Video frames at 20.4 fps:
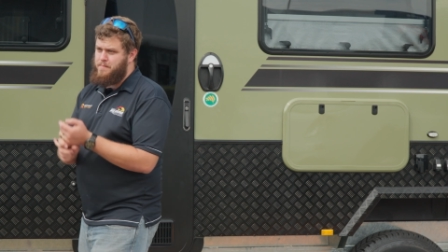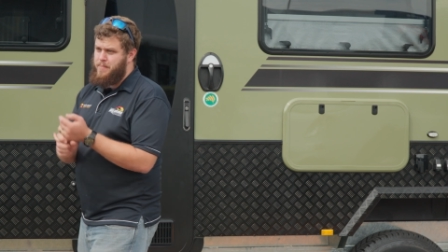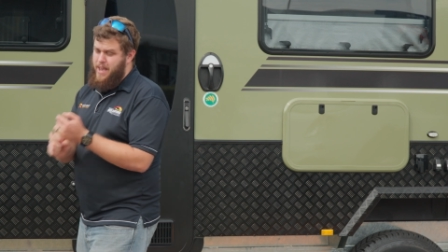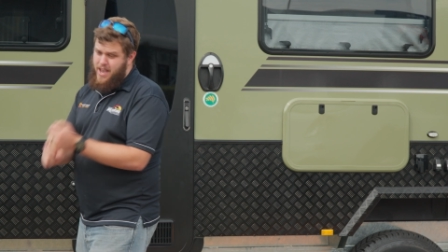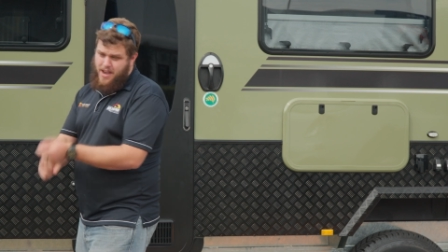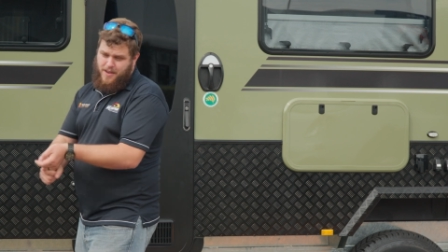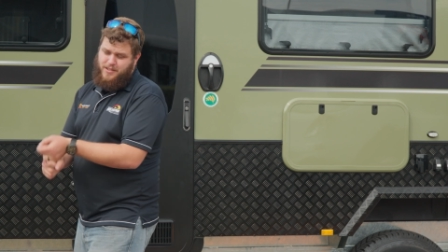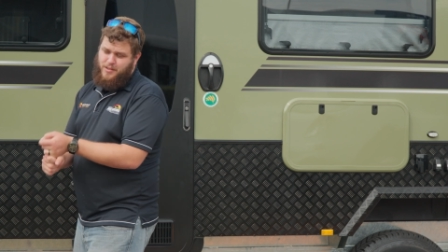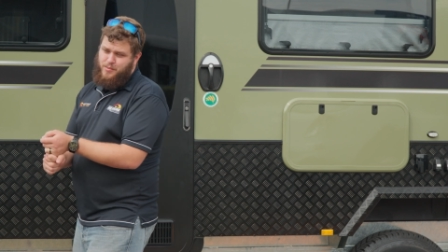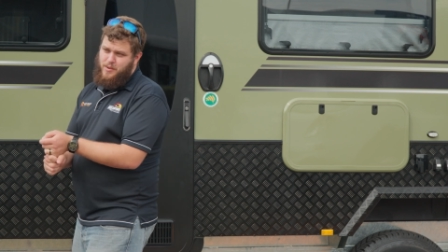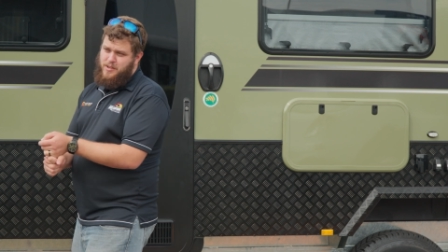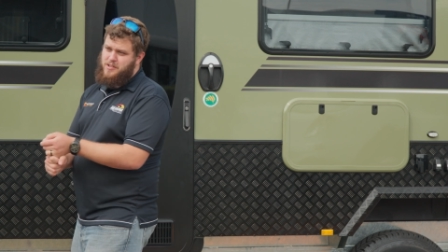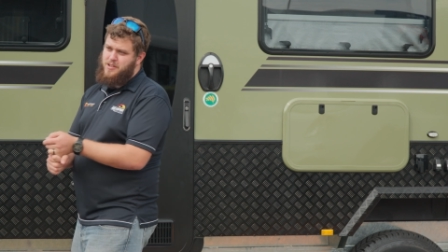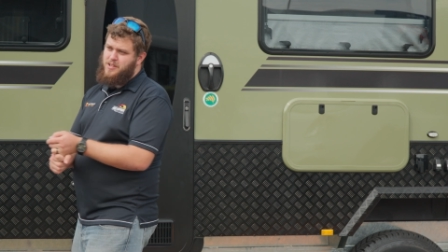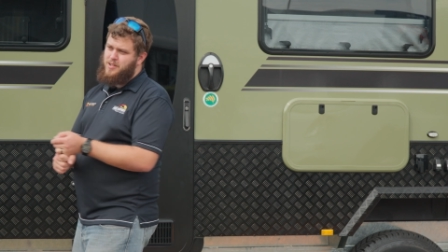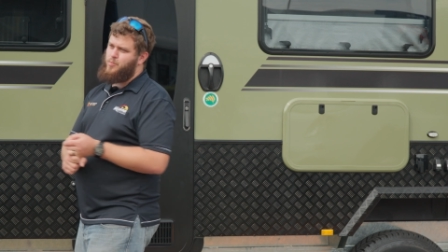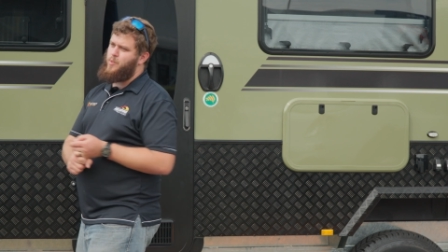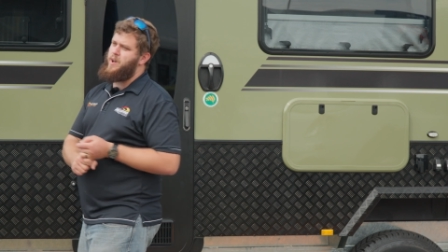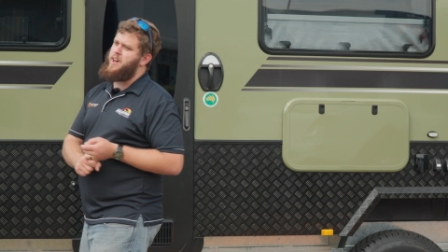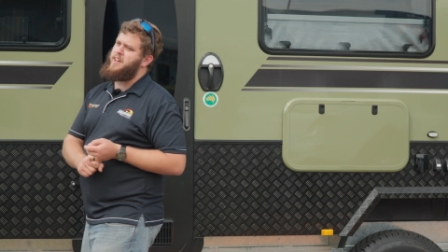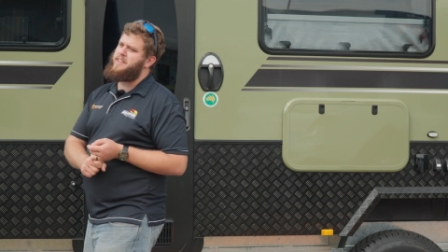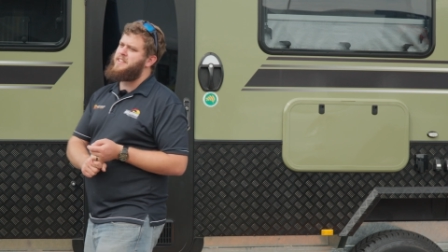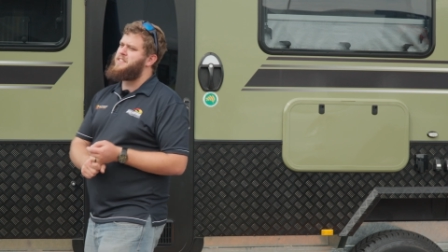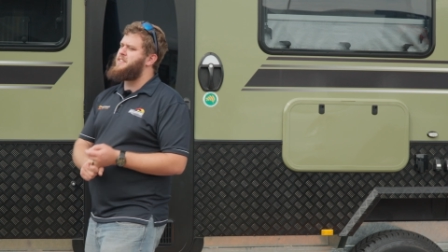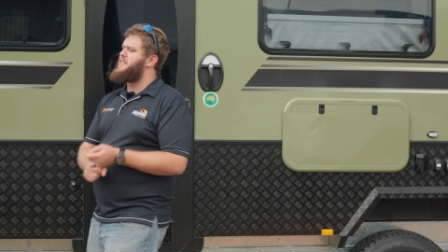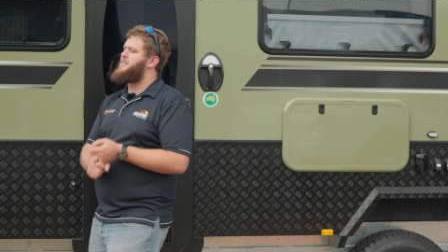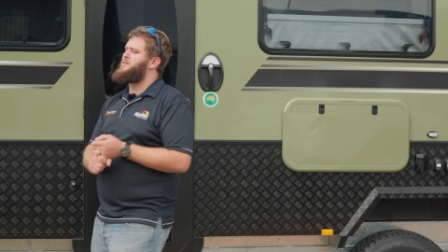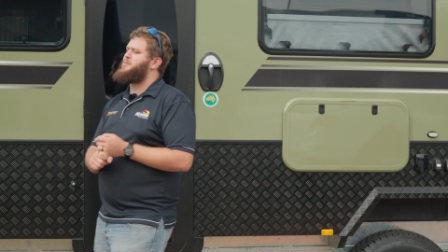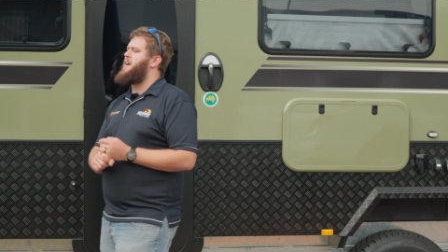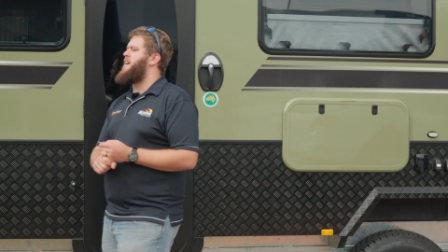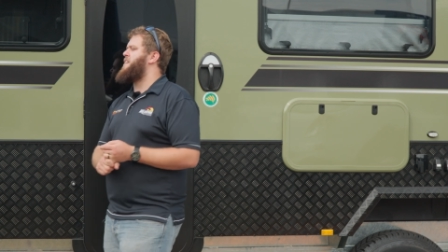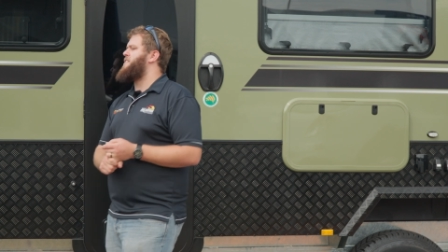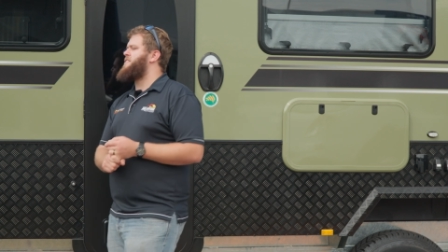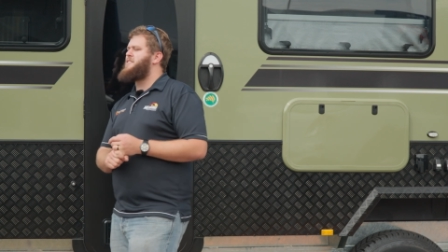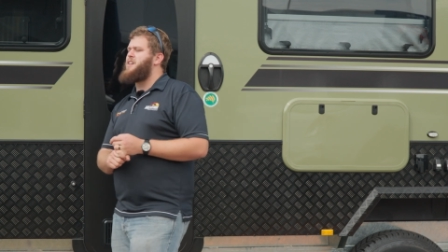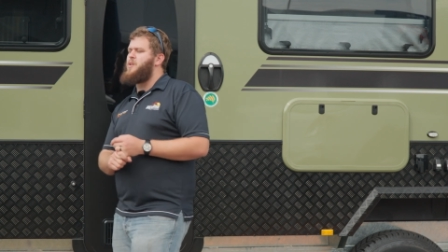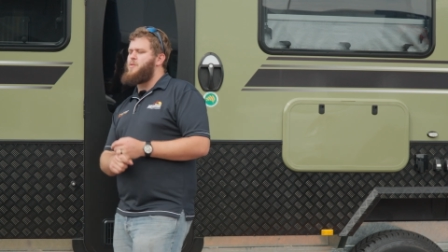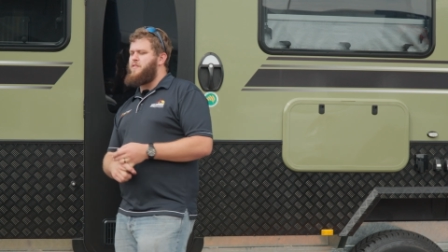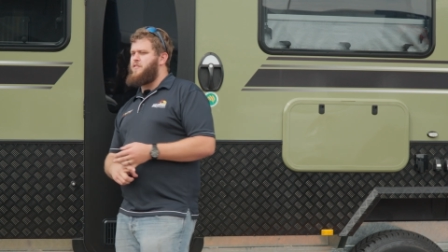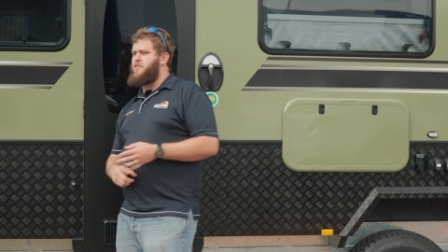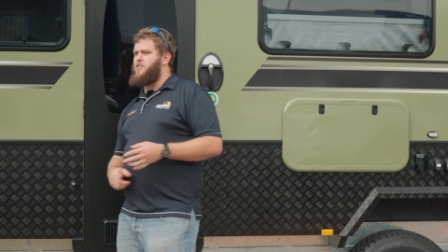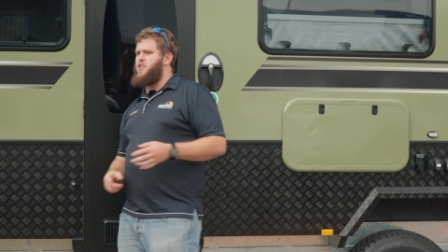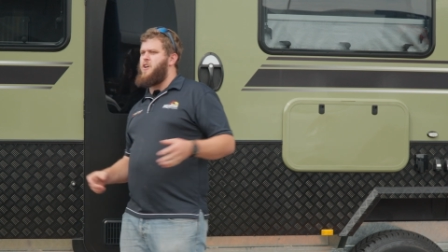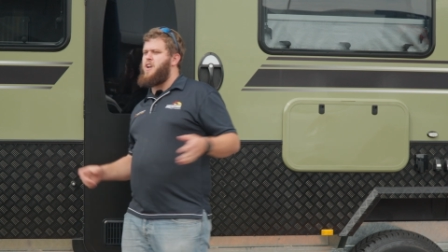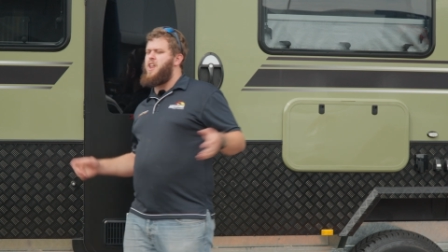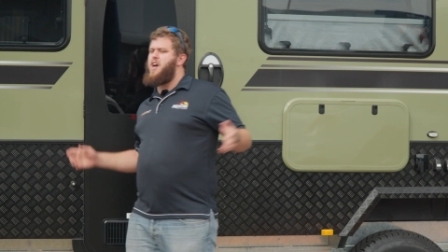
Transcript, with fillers: power switch as well in this one. So we've got